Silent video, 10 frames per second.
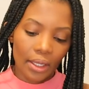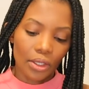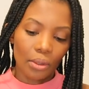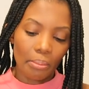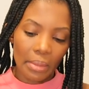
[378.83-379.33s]

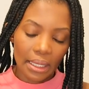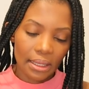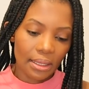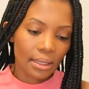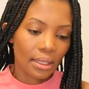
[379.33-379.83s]
You
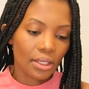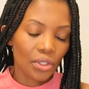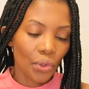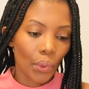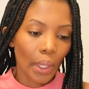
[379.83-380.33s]
mix these
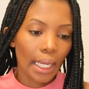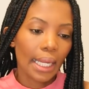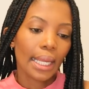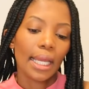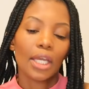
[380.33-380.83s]

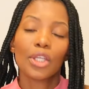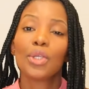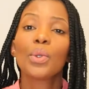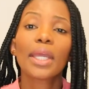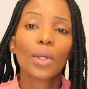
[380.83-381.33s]
three.
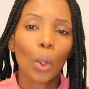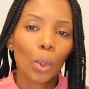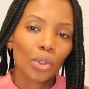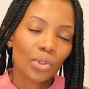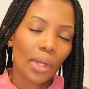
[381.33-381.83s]
You can
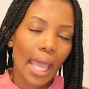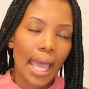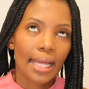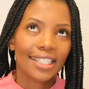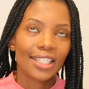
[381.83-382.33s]
also
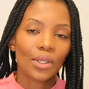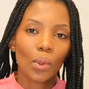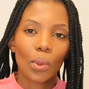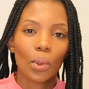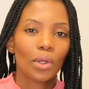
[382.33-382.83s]
add
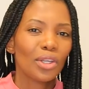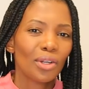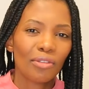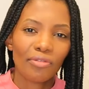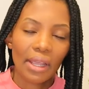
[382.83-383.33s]
your, you
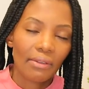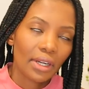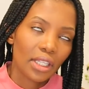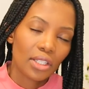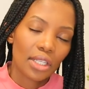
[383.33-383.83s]
know,
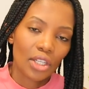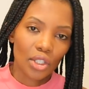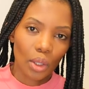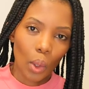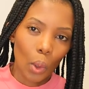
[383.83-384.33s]
favorite
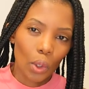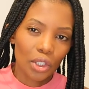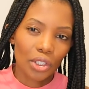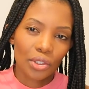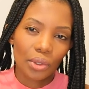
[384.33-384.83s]
essential oil
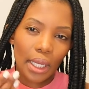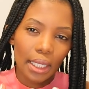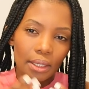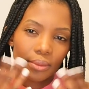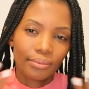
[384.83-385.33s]
just to
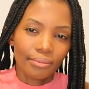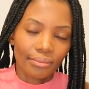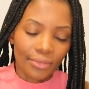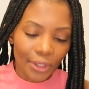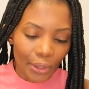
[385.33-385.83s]
get,
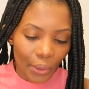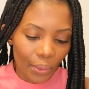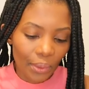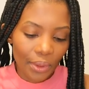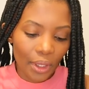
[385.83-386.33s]
you know,
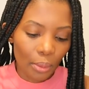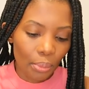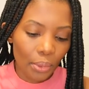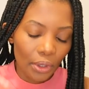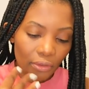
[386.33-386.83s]
that
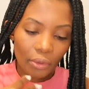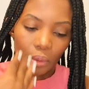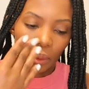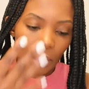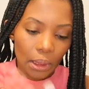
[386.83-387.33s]
beautiful,